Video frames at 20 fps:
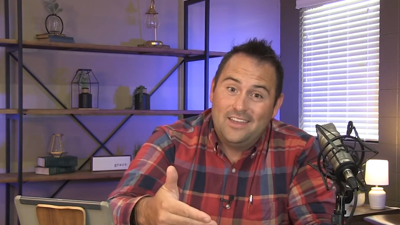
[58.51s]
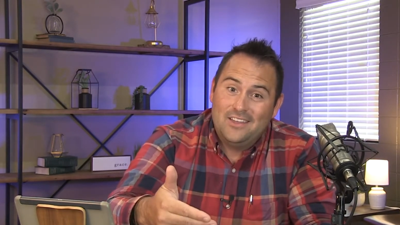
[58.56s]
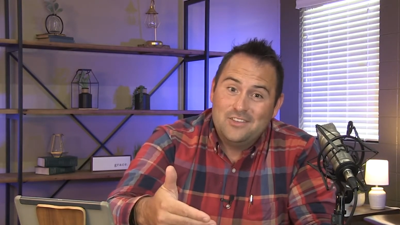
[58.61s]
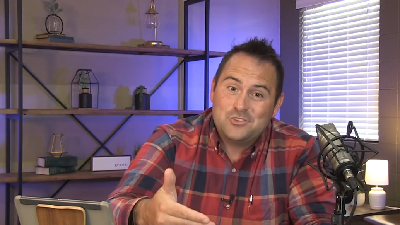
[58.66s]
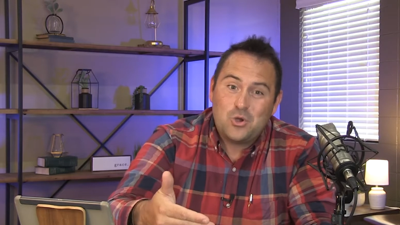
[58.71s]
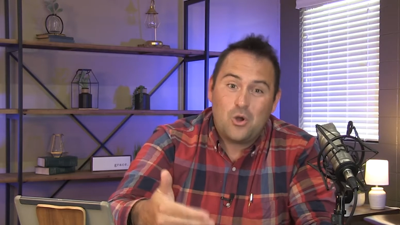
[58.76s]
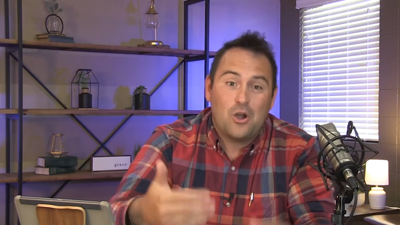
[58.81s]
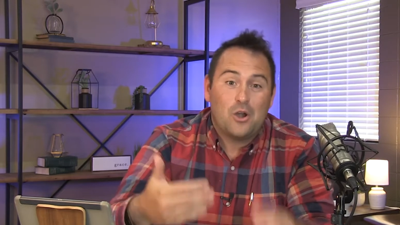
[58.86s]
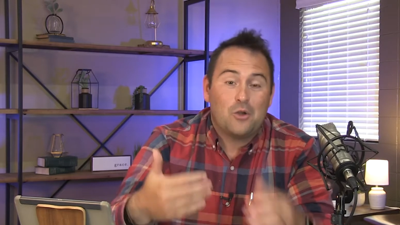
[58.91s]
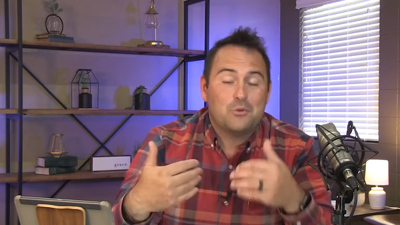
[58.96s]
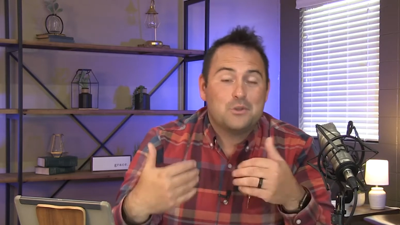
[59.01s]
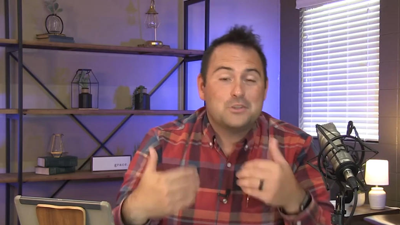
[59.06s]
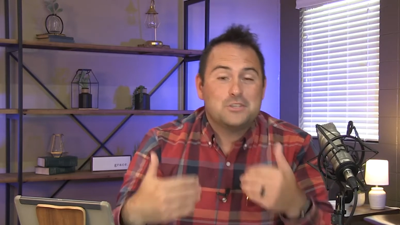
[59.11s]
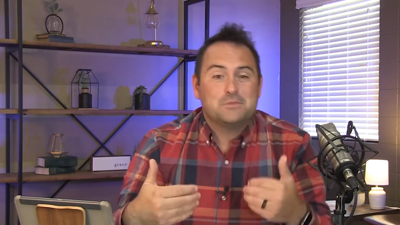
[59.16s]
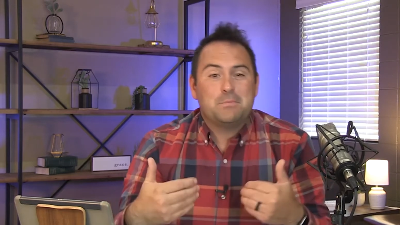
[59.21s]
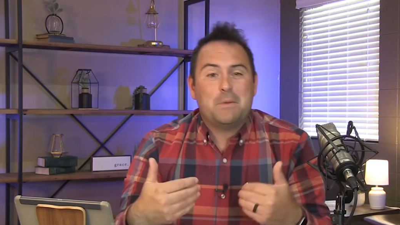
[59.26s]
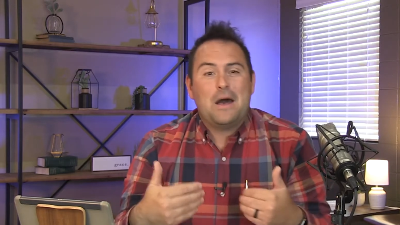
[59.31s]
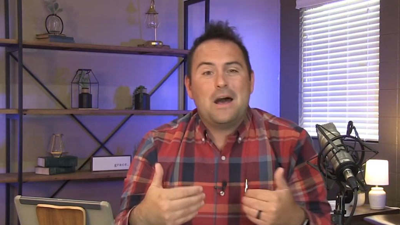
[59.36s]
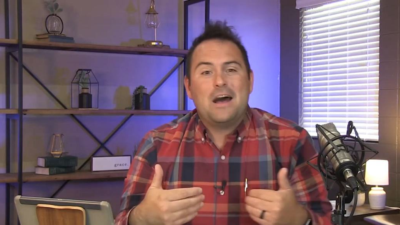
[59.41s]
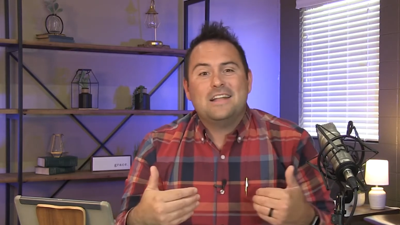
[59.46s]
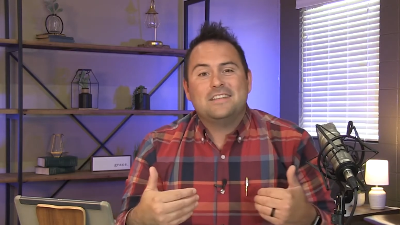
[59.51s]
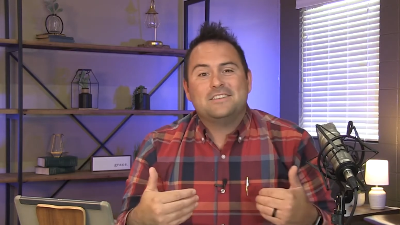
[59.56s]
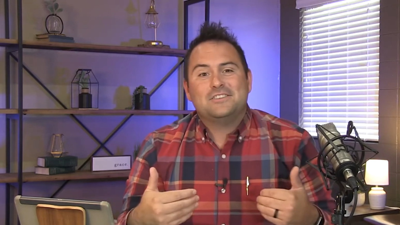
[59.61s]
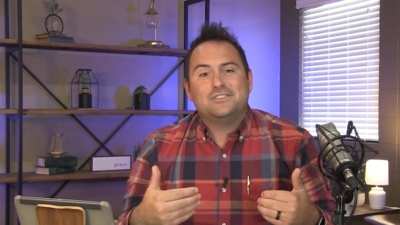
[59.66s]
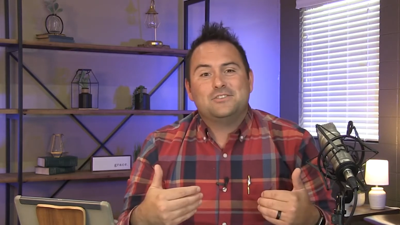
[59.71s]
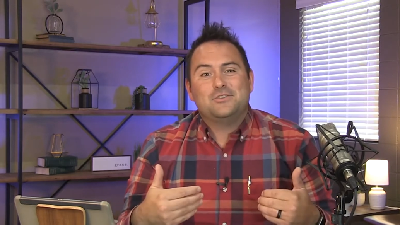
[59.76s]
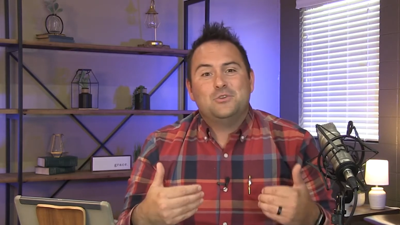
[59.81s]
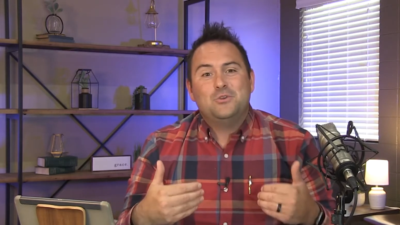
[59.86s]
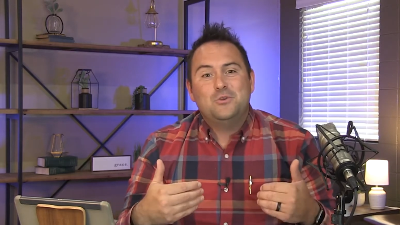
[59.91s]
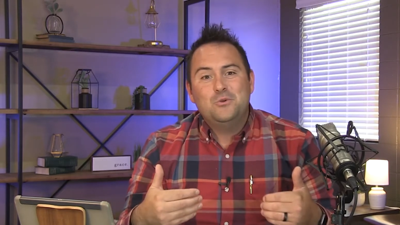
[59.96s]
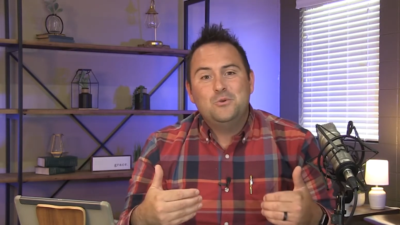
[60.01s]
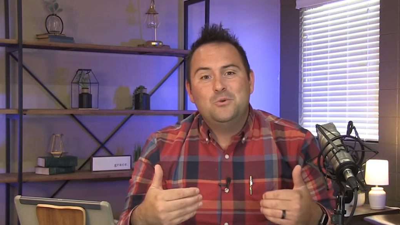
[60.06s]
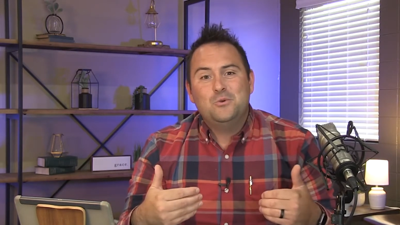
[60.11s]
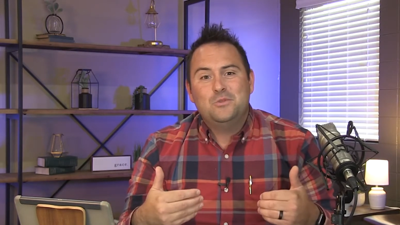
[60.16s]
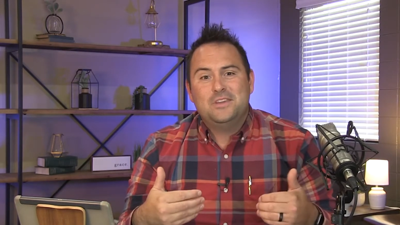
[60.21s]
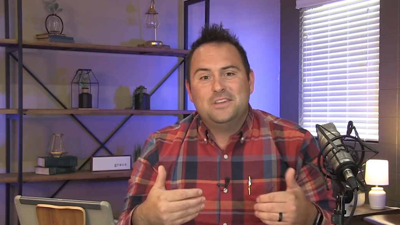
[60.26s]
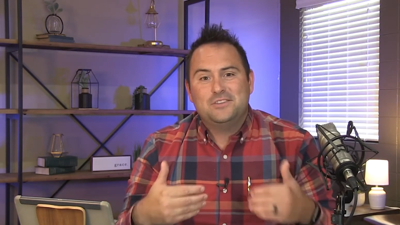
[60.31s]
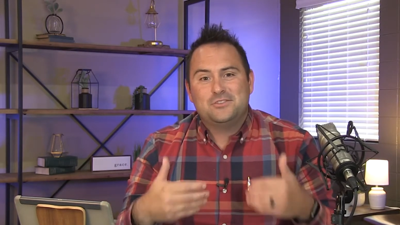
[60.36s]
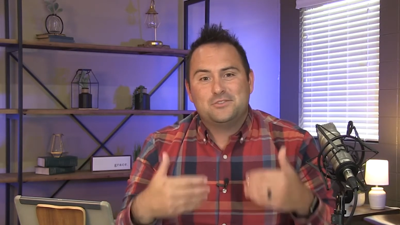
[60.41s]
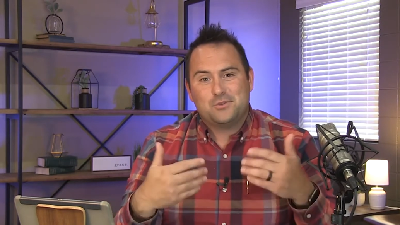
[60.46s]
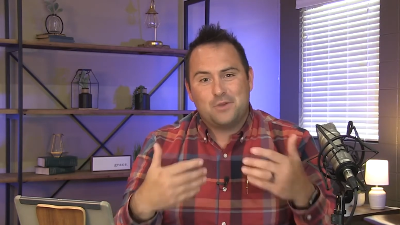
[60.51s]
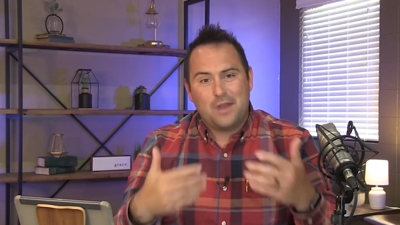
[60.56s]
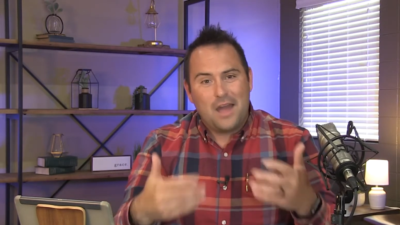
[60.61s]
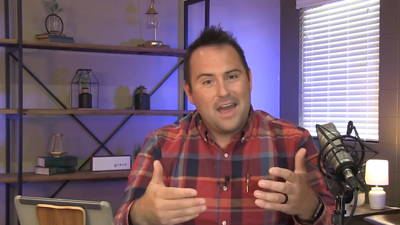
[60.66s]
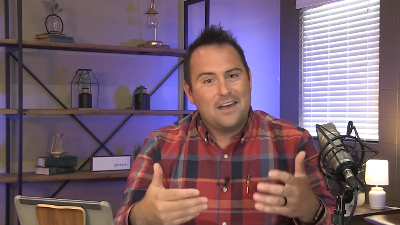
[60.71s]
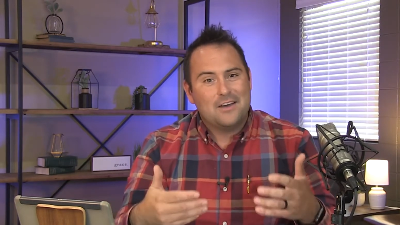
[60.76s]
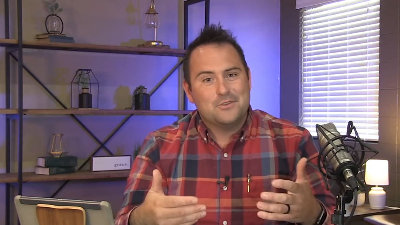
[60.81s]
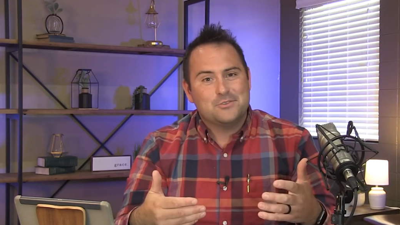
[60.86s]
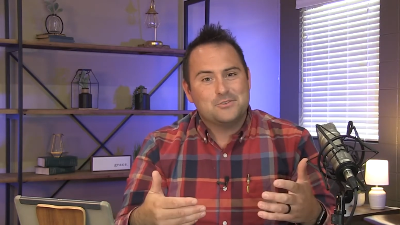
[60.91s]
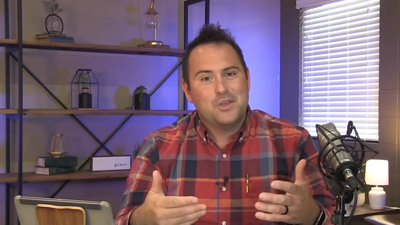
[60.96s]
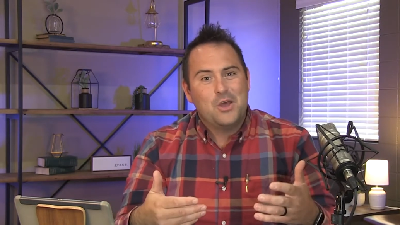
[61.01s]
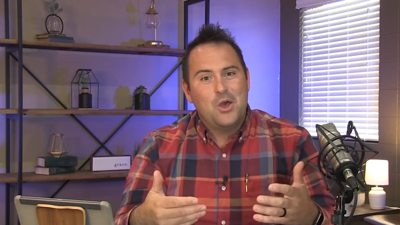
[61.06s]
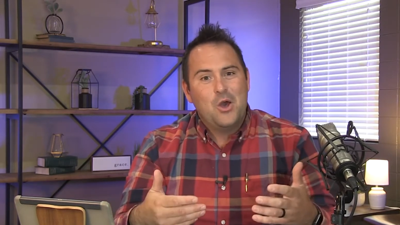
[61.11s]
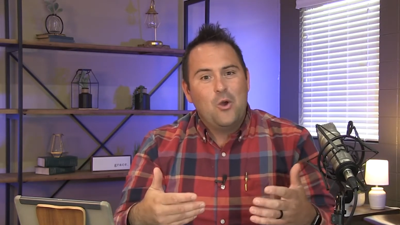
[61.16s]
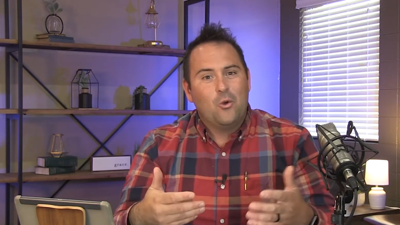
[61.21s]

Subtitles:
So our response to these trials